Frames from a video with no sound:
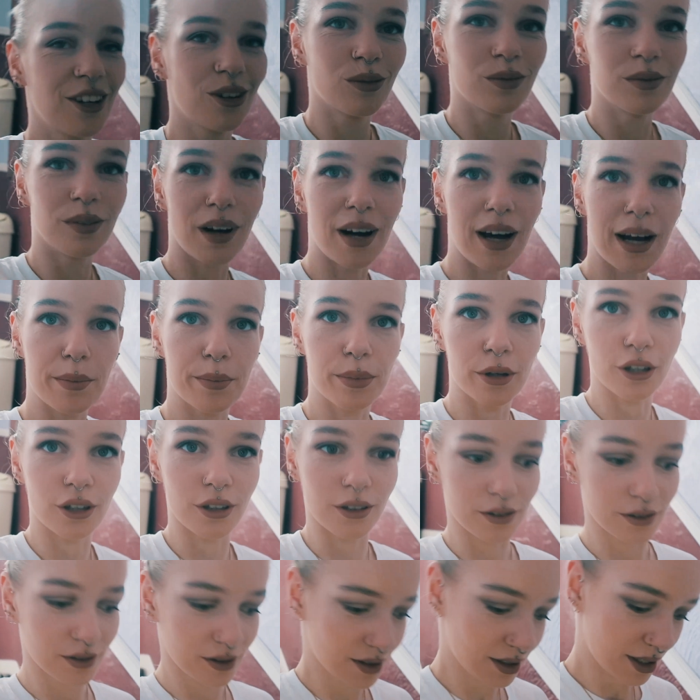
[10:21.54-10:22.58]
what I
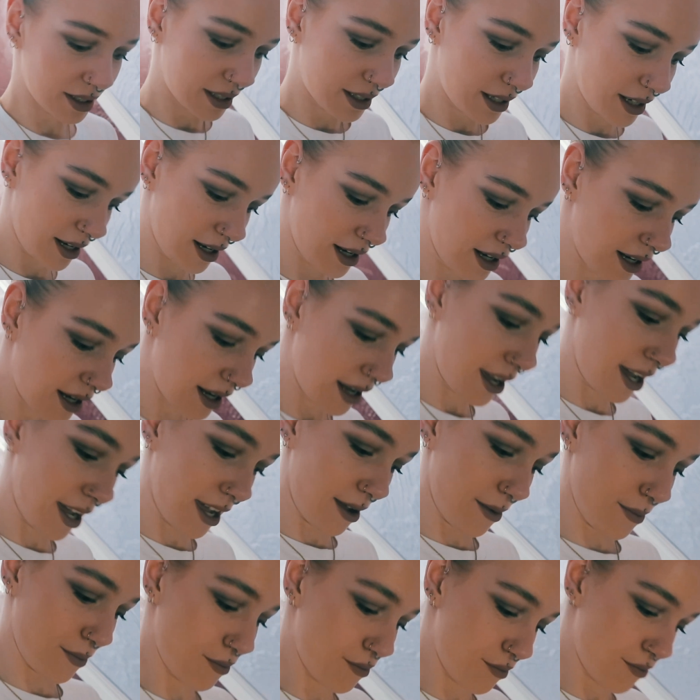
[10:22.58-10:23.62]
bought.
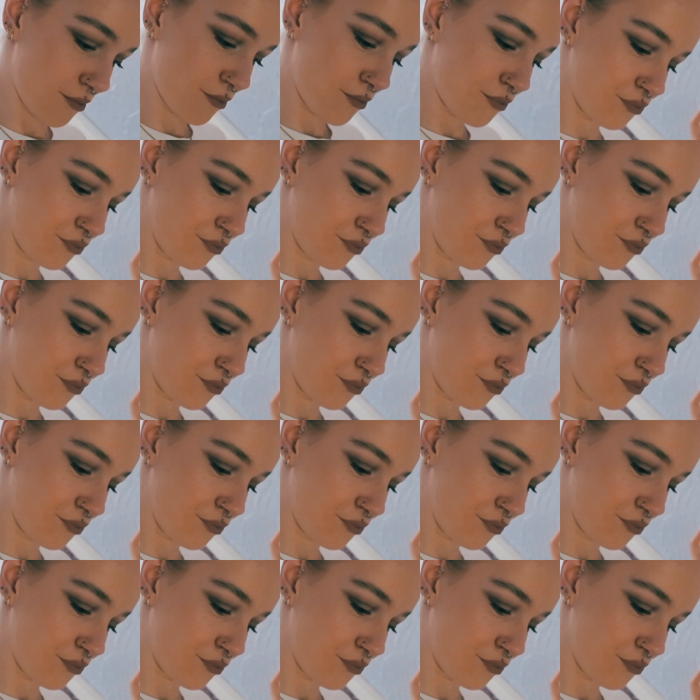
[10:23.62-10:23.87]
Um,